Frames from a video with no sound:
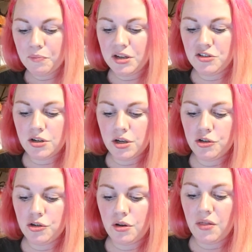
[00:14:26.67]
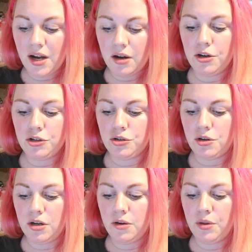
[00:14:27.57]
but it's the kind of chocolate that kind of
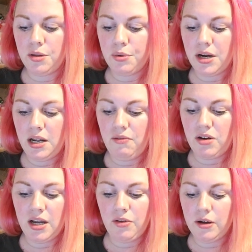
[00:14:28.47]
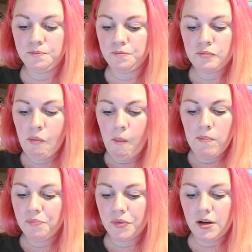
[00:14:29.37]
chocolate with the praline flavor
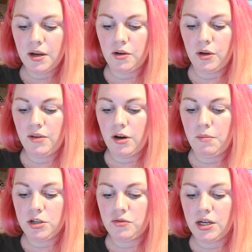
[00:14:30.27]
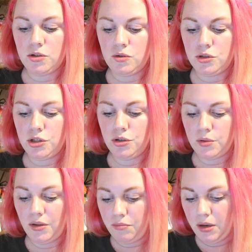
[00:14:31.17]
i cannot eat very much of it at all it's too
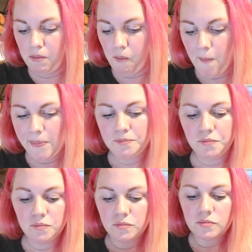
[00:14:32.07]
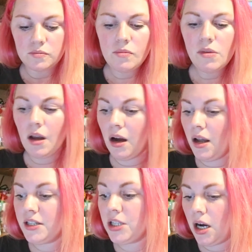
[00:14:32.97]
sweet for me i
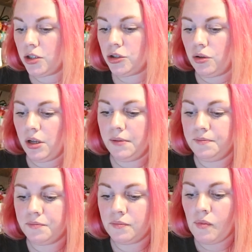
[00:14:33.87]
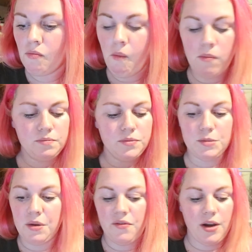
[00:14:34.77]
like dark chocolate
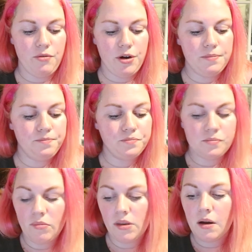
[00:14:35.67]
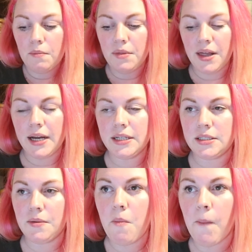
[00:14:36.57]
it's my favorite but that
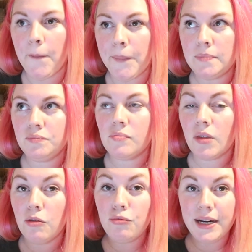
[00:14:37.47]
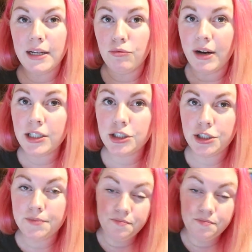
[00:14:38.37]
is really rich